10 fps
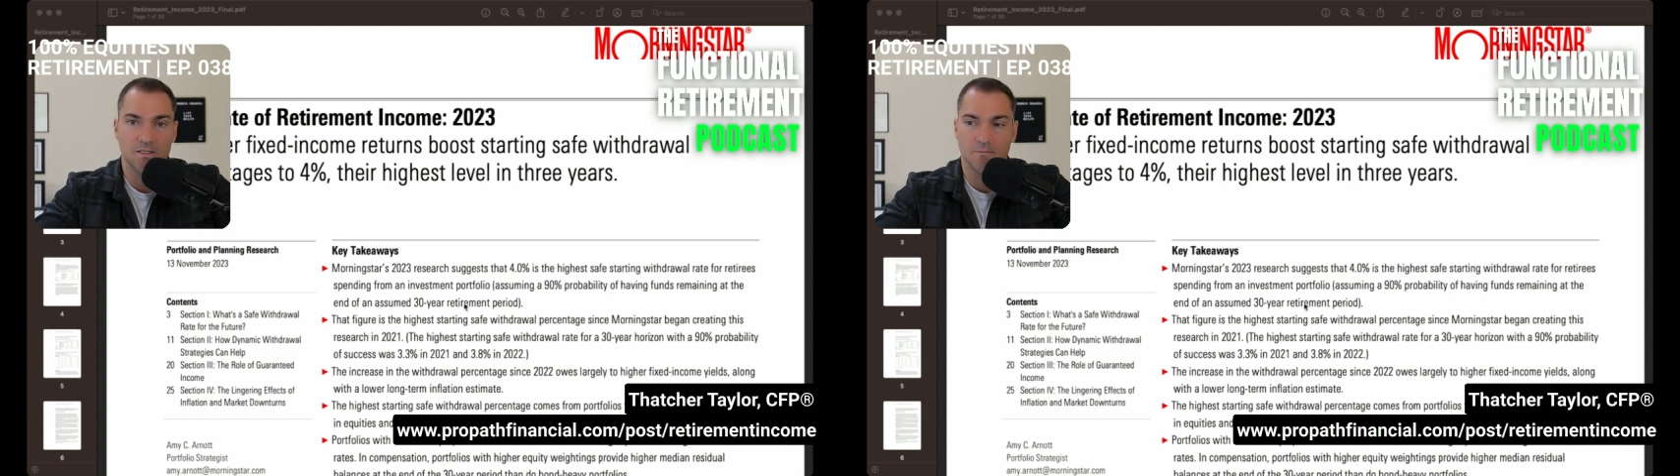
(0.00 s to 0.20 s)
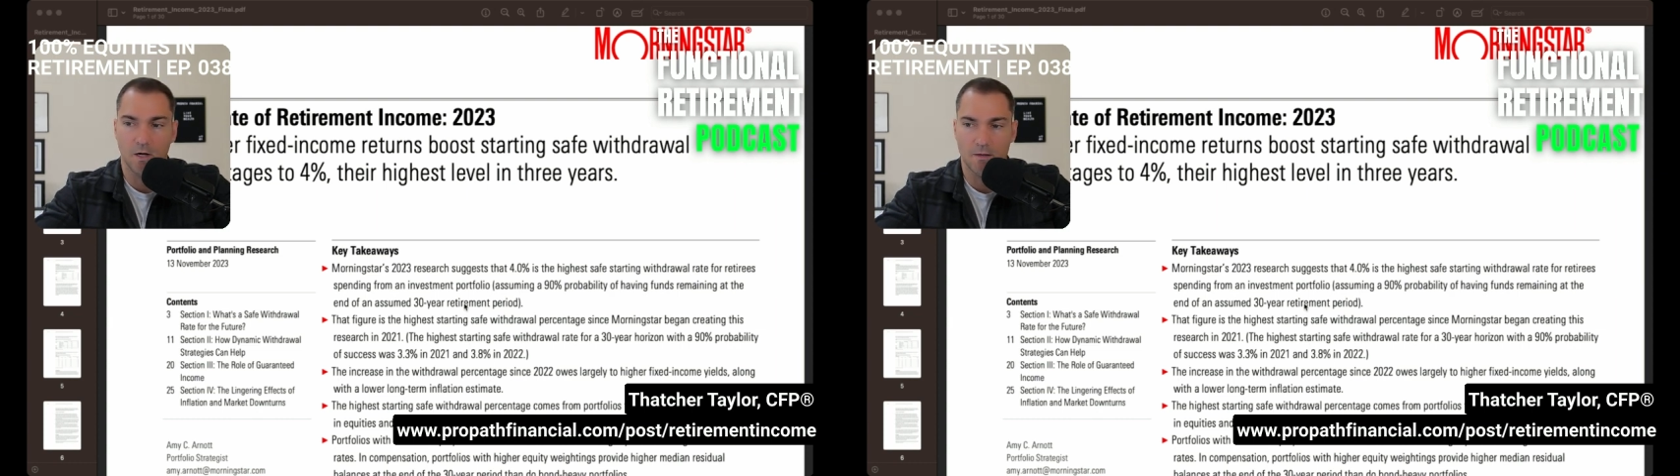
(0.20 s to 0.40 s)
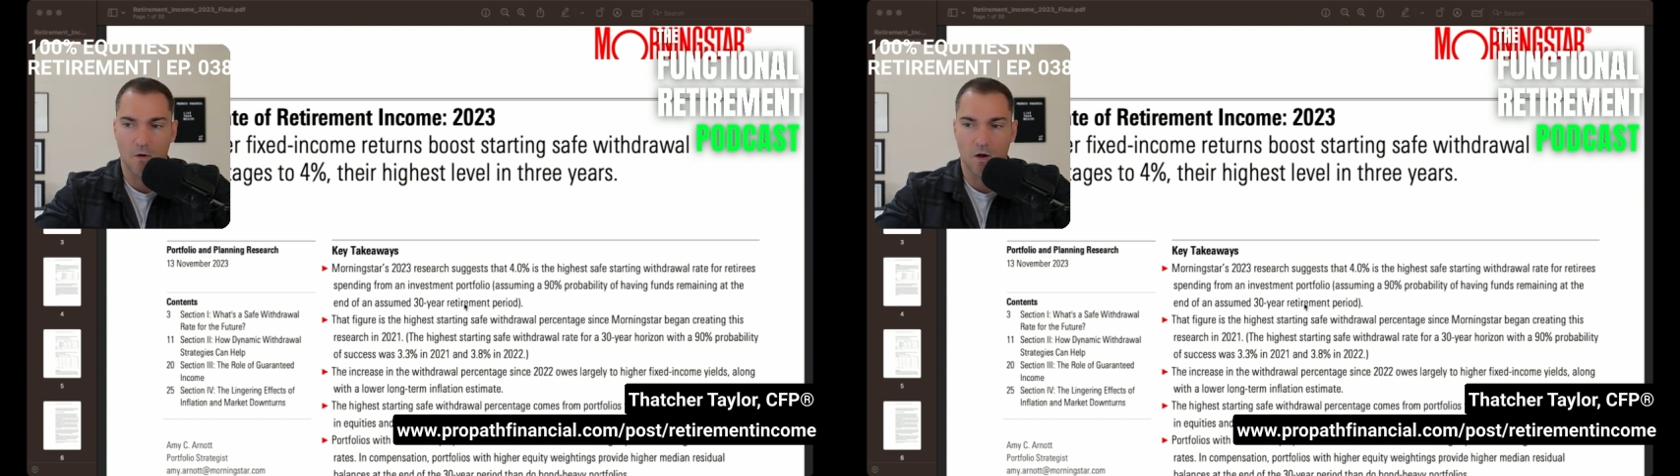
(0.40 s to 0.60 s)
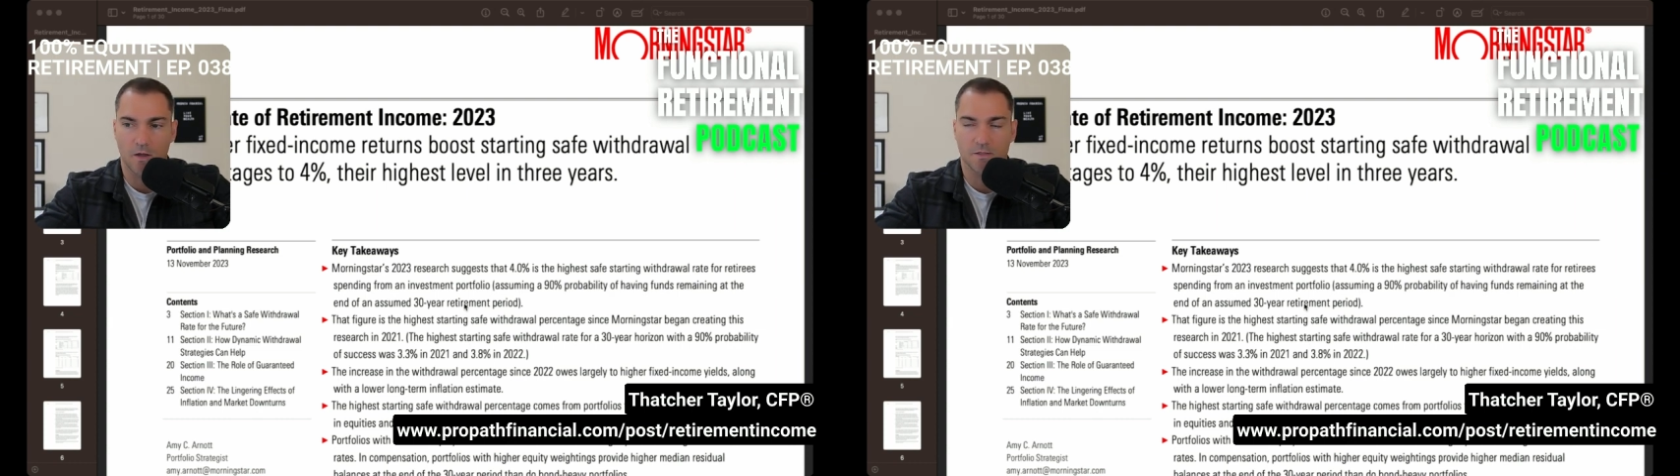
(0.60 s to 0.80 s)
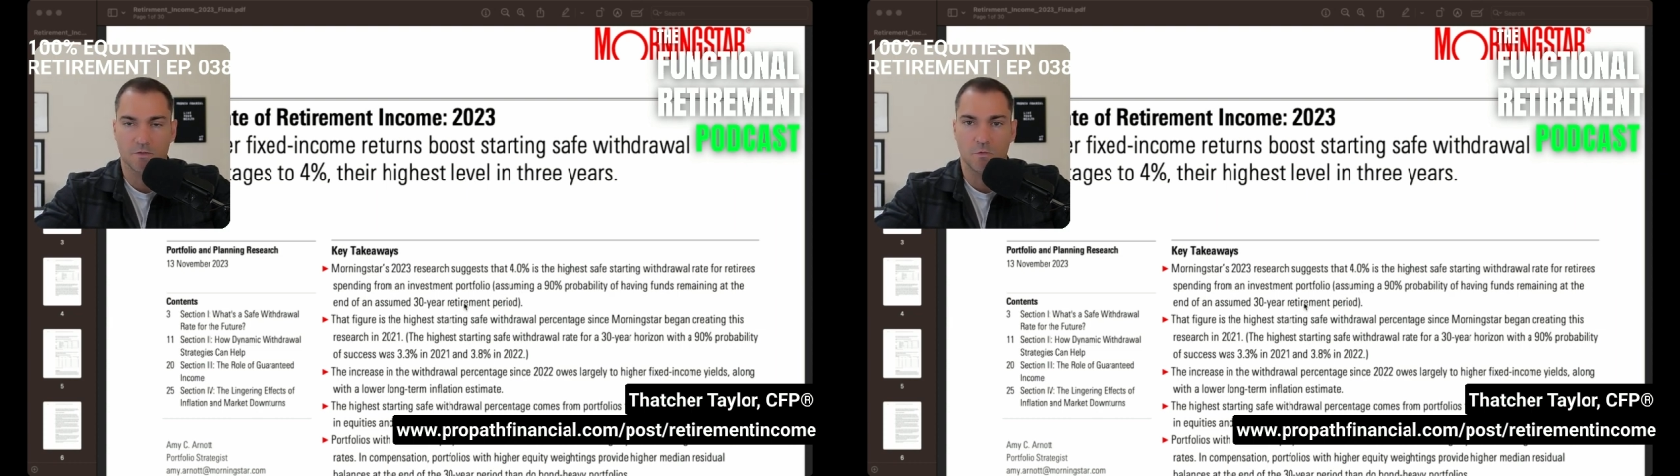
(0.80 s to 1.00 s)
and money
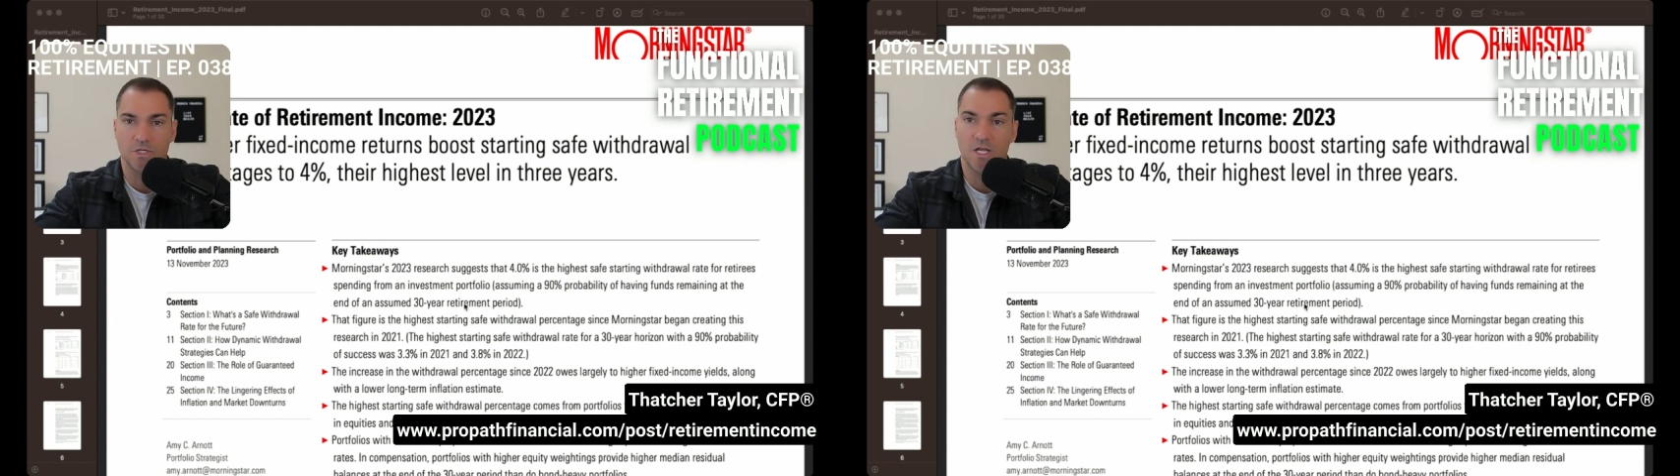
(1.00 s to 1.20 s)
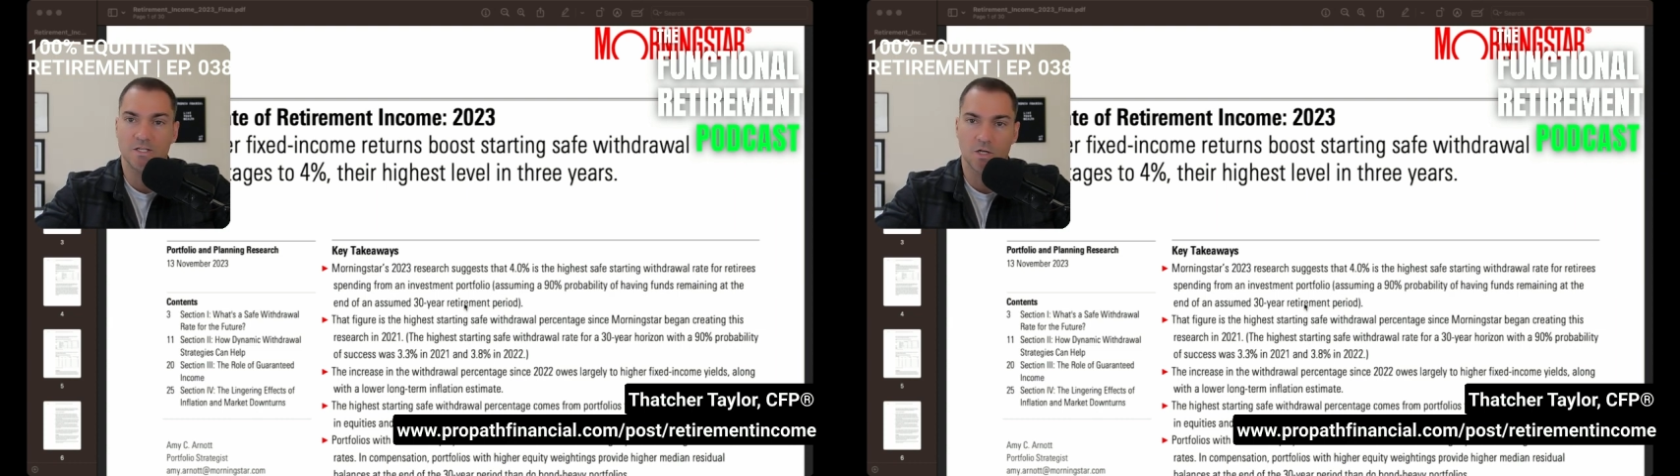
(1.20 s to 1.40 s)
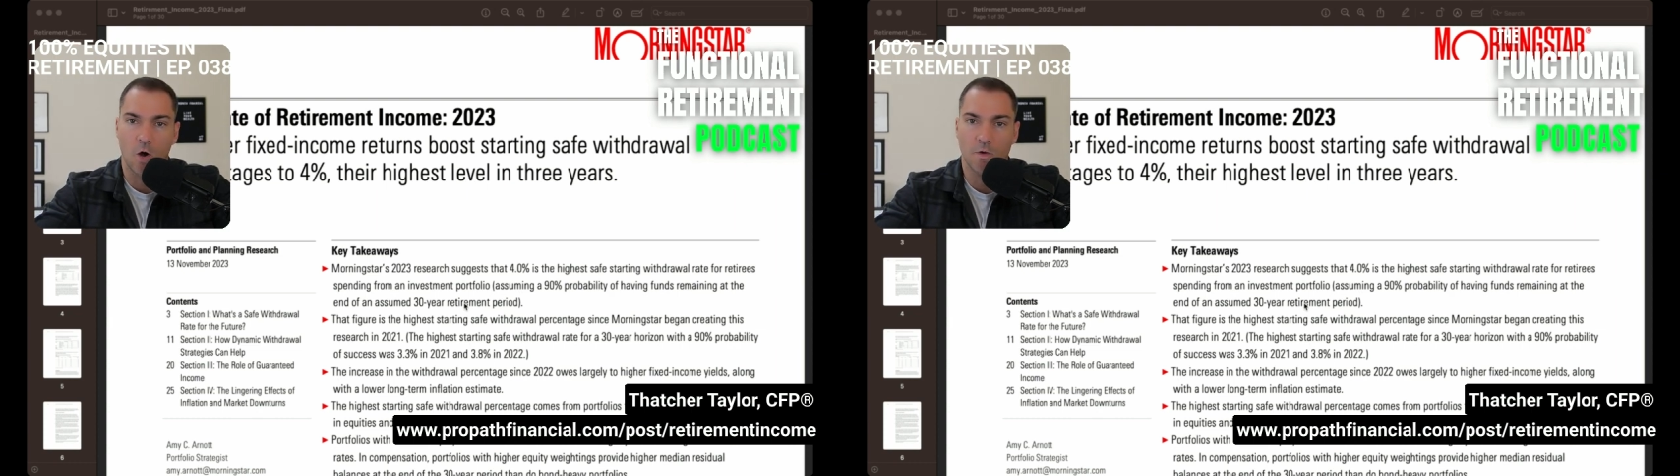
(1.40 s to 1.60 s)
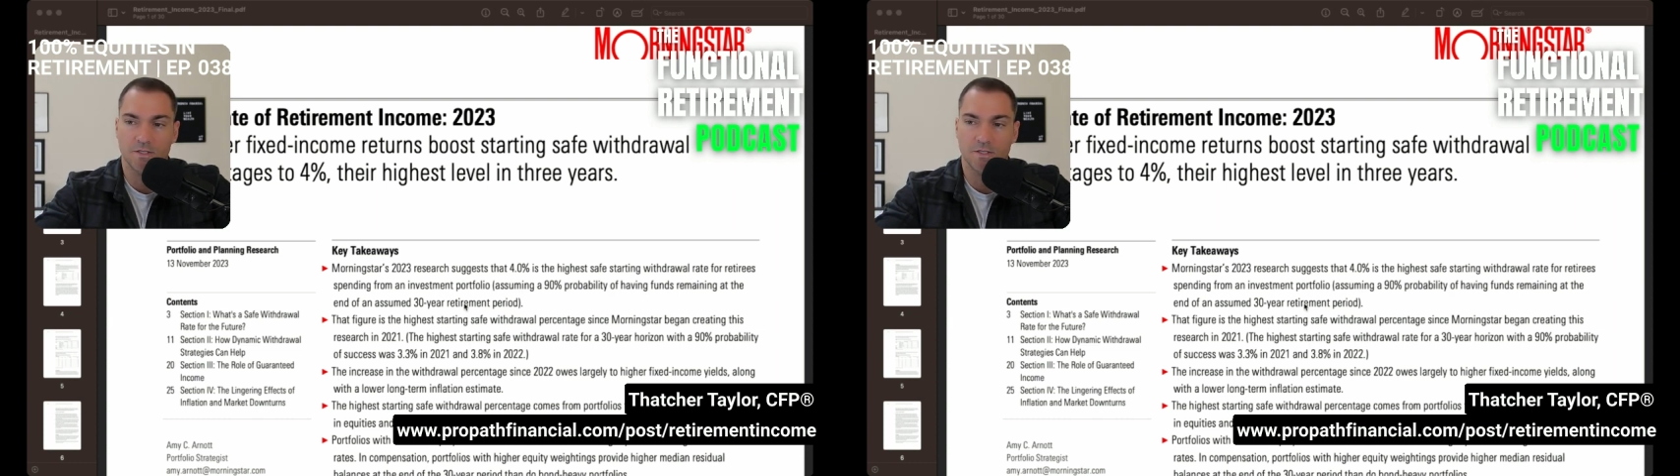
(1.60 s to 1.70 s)
markets, which isn't always